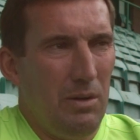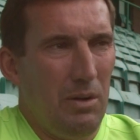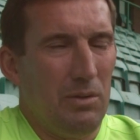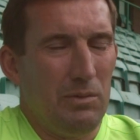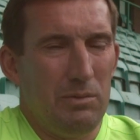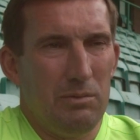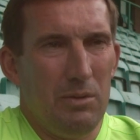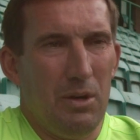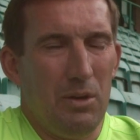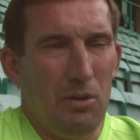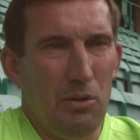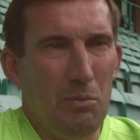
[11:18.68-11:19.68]
on
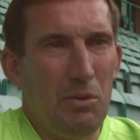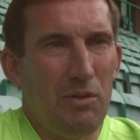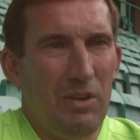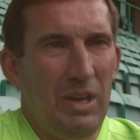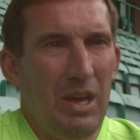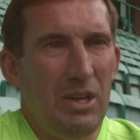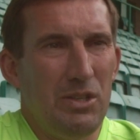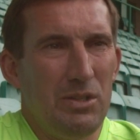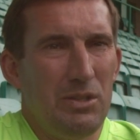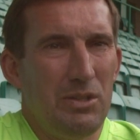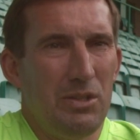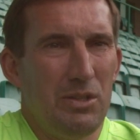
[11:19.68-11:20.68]
a number of
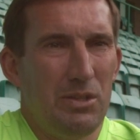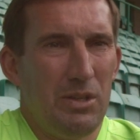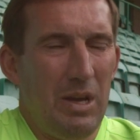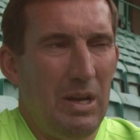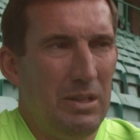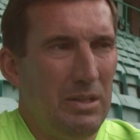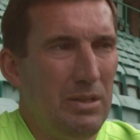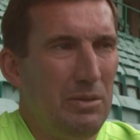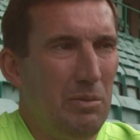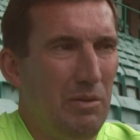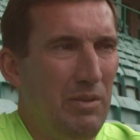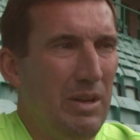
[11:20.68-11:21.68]
occasions, and
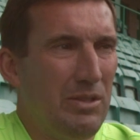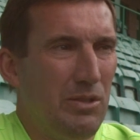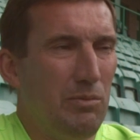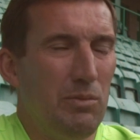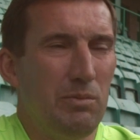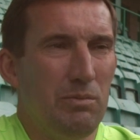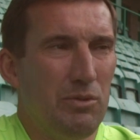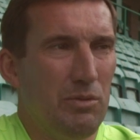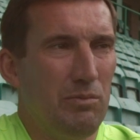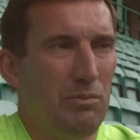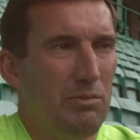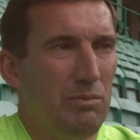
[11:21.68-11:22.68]
we've had
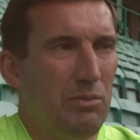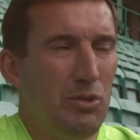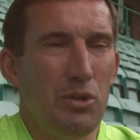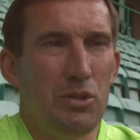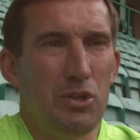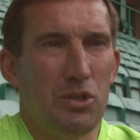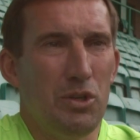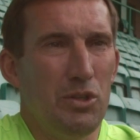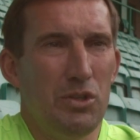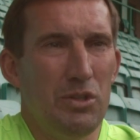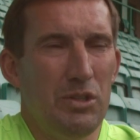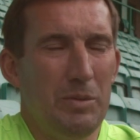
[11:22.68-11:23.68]
some good
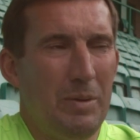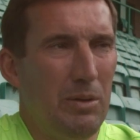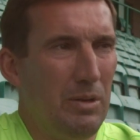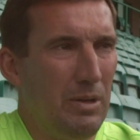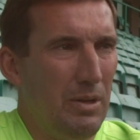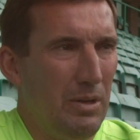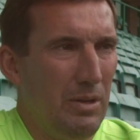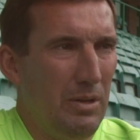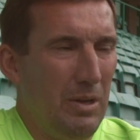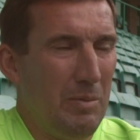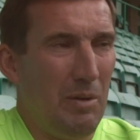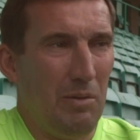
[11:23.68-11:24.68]
discussions about
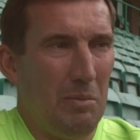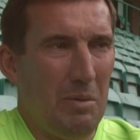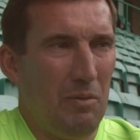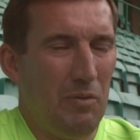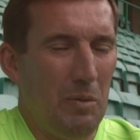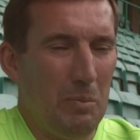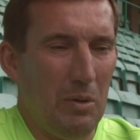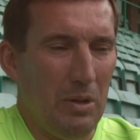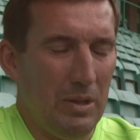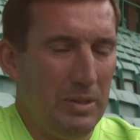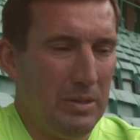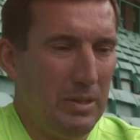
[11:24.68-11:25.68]

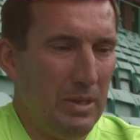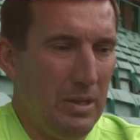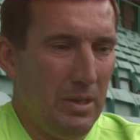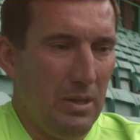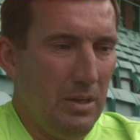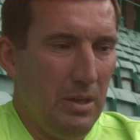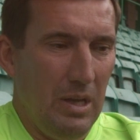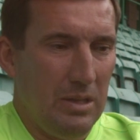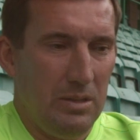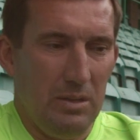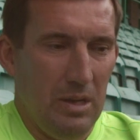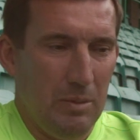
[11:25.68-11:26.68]
football, and
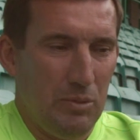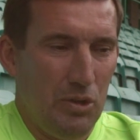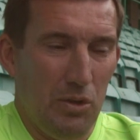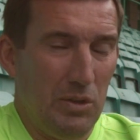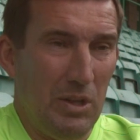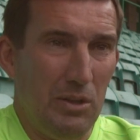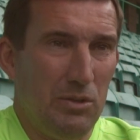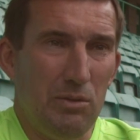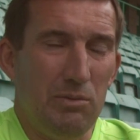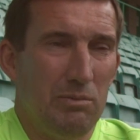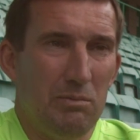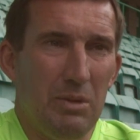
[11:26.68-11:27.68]
I'm sure they'll
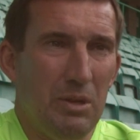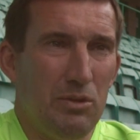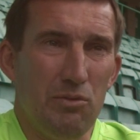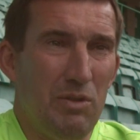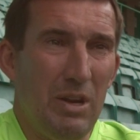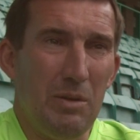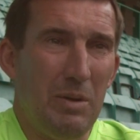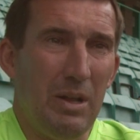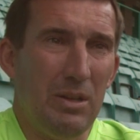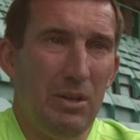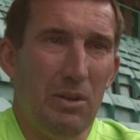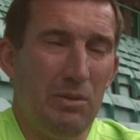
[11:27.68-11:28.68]
do really
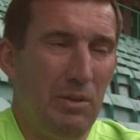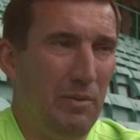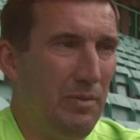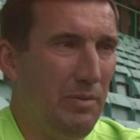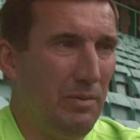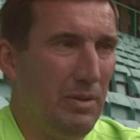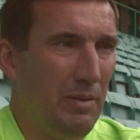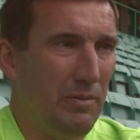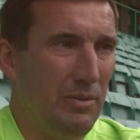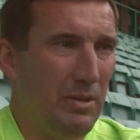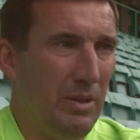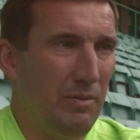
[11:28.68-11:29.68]
well. You know,
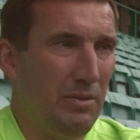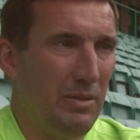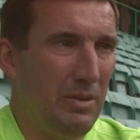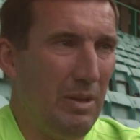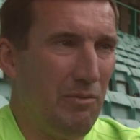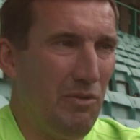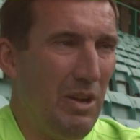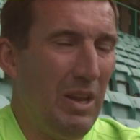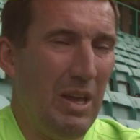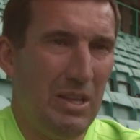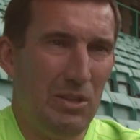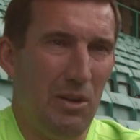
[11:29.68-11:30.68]
they've really
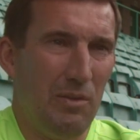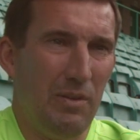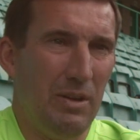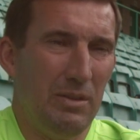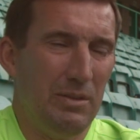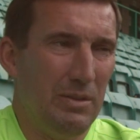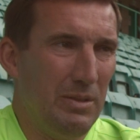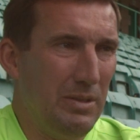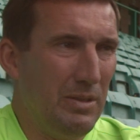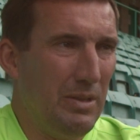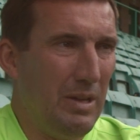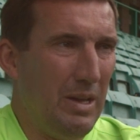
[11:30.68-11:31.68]
hit it off
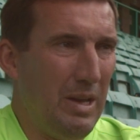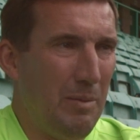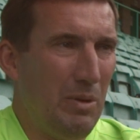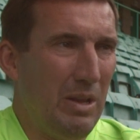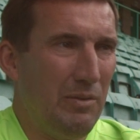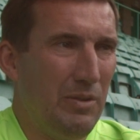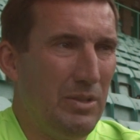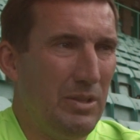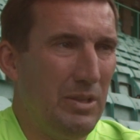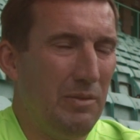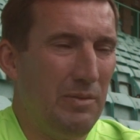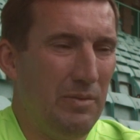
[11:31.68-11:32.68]
at Brentford,
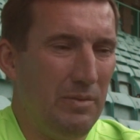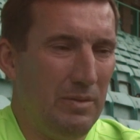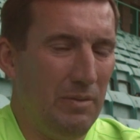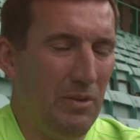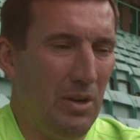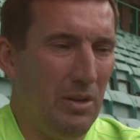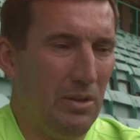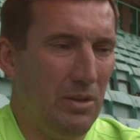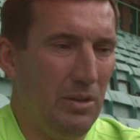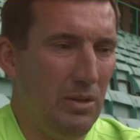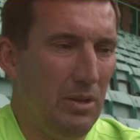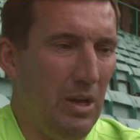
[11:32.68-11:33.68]
and they've got
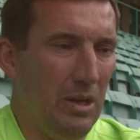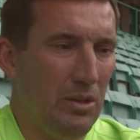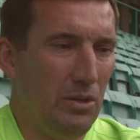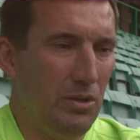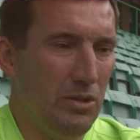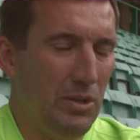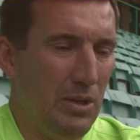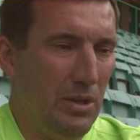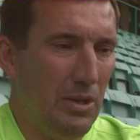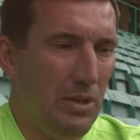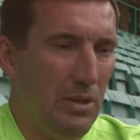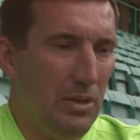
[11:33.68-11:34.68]
a
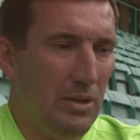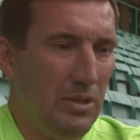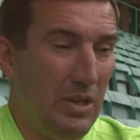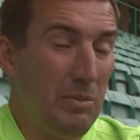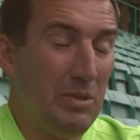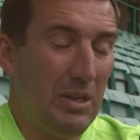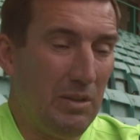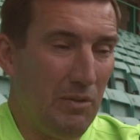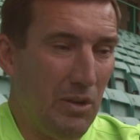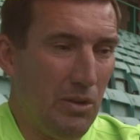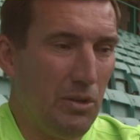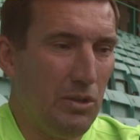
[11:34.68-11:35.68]

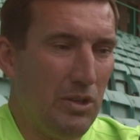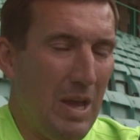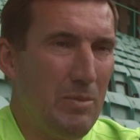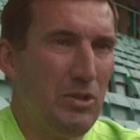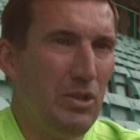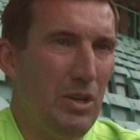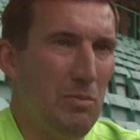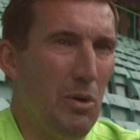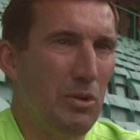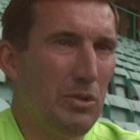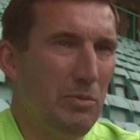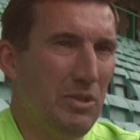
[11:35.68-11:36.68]
good chemistry
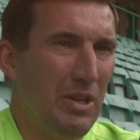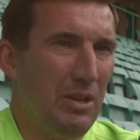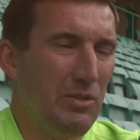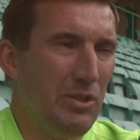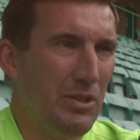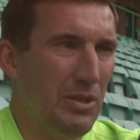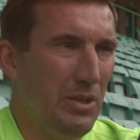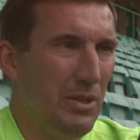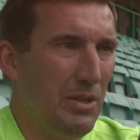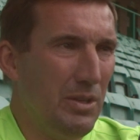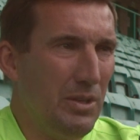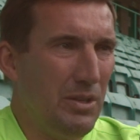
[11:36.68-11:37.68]
amongst themselves.
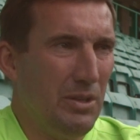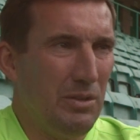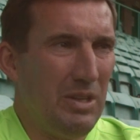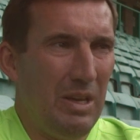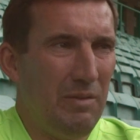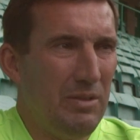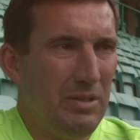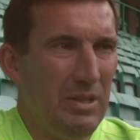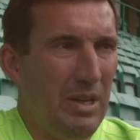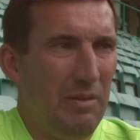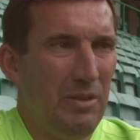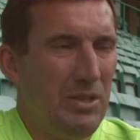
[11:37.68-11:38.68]
You know,
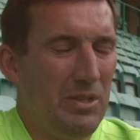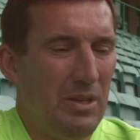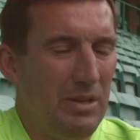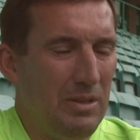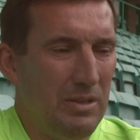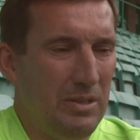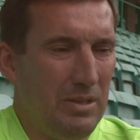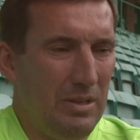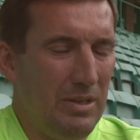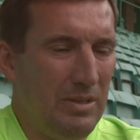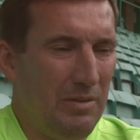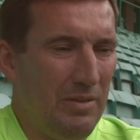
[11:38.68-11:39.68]
Davey's
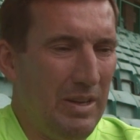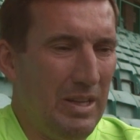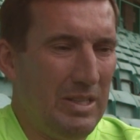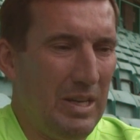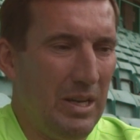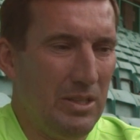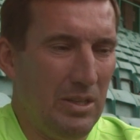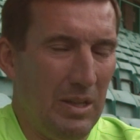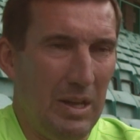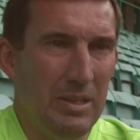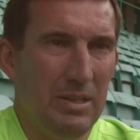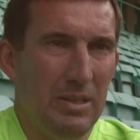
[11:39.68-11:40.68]
he's a very intelligent
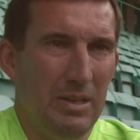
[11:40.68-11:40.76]
lad,